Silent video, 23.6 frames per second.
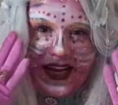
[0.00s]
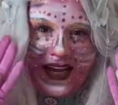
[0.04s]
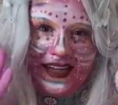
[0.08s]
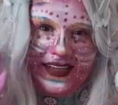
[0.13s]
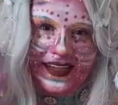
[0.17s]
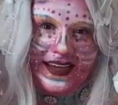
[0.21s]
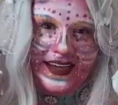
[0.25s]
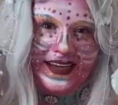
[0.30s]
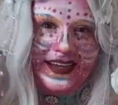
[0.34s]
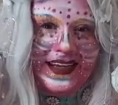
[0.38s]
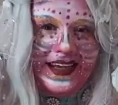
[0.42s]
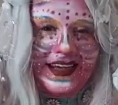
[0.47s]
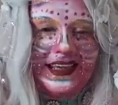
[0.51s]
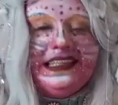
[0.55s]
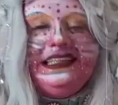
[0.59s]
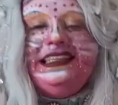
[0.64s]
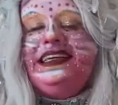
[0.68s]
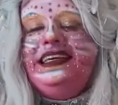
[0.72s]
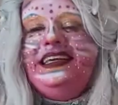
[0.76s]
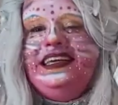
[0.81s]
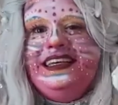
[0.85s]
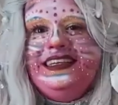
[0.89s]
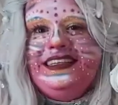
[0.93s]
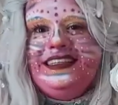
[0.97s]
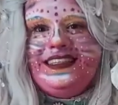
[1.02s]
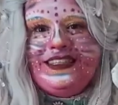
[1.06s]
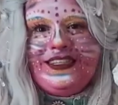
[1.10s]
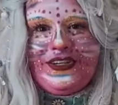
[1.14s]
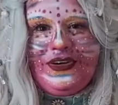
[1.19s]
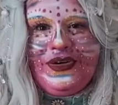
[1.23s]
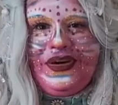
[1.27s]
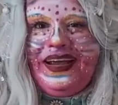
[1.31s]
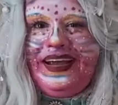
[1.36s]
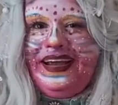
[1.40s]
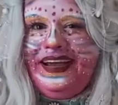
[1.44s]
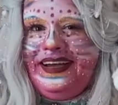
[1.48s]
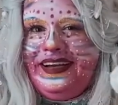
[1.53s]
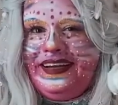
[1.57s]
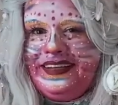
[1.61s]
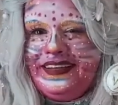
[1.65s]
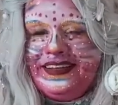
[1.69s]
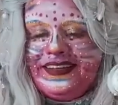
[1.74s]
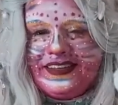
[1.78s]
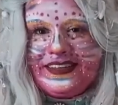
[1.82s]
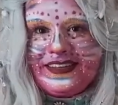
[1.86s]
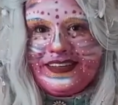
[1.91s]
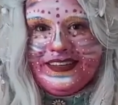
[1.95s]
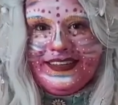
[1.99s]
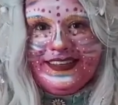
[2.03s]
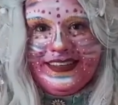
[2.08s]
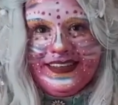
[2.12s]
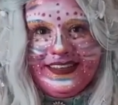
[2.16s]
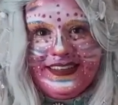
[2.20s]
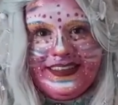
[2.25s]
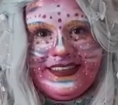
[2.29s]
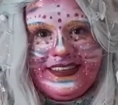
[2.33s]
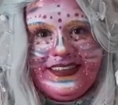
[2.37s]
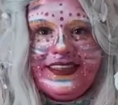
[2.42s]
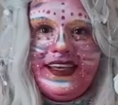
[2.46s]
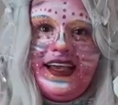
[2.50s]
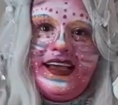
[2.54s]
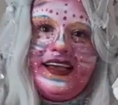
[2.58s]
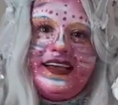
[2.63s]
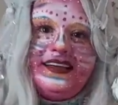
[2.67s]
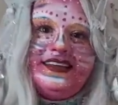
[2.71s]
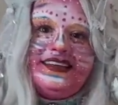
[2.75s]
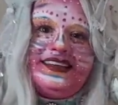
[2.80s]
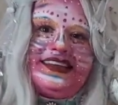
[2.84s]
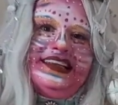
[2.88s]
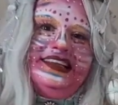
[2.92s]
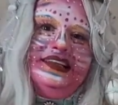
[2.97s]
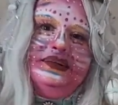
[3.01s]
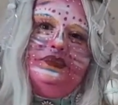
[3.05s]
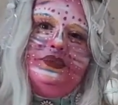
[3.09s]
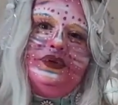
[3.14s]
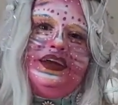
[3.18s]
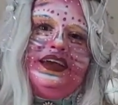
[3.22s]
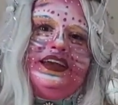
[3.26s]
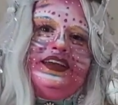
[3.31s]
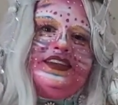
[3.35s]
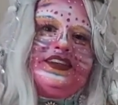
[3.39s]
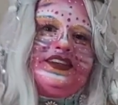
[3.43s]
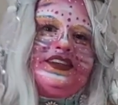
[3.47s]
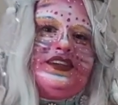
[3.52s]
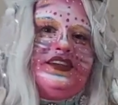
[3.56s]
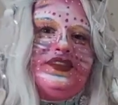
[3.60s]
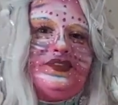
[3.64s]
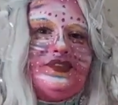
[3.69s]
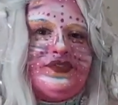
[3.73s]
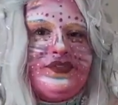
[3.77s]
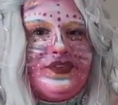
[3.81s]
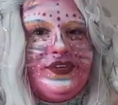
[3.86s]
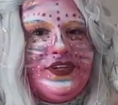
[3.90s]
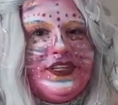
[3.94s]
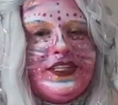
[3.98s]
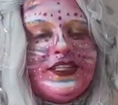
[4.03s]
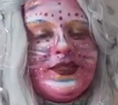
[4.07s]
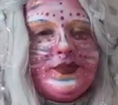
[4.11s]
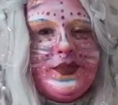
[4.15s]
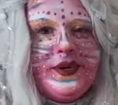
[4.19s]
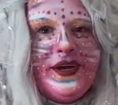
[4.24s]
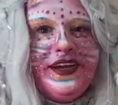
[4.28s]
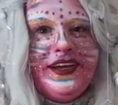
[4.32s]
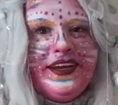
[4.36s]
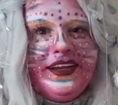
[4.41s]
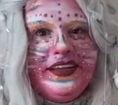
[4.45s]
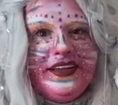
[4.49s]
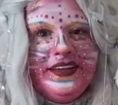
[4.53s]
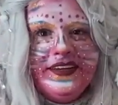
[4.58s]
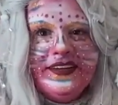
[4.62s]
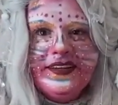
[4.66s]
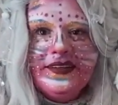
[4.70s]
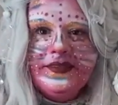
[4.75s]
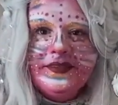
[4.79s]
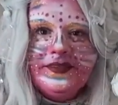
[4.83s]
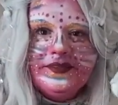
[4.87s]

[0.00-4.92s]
like an Easter egg because it's a celebration for spring.